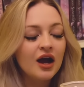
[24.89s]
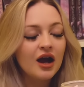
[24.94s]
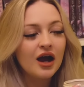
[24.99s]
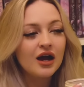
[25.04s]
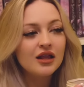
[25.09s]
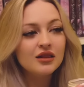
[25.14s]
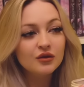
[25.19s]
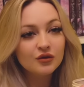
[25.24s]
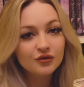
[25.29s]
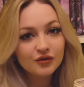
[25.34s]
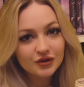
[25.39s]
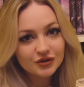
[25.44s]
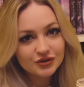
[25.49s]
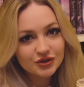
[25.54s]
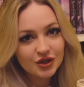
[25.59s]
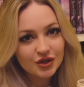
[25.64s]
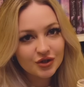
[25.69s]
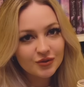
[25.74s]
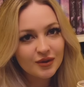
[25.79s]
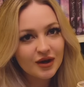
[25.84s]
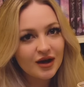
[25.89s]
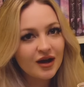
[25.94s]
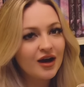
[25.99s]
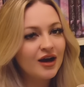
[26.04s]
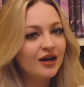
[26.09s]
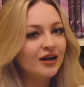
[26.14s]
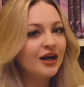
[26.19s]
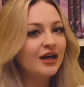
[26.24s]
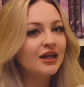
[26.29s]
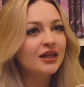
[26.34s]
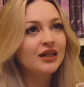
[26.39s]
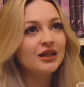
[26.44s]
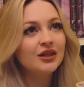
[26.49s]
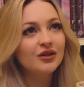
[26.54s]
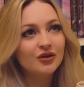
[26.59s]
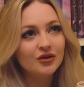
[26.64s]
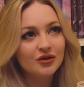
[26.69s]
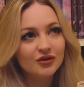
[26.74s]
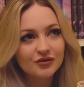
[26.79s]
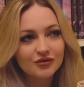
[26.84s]
I love October and I
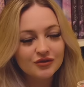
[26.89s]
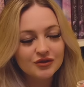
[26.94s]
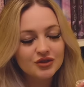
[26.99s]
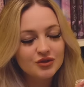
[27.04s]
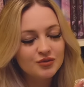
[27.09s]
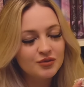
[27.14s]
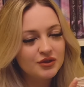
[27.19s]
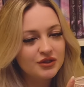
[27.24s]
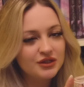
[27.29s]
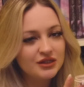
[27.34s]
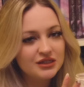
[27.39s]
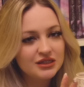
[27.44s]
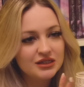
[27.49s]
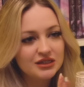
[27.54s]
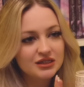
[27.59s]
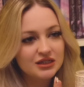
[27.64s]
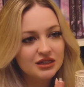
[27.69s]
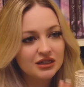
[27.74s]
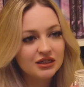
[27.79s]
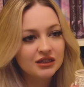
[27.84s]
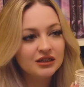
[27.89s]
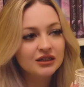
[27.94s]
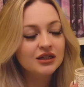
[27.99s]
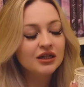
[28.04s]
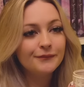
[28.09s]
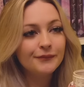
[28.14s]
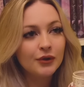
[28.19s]
love spooky season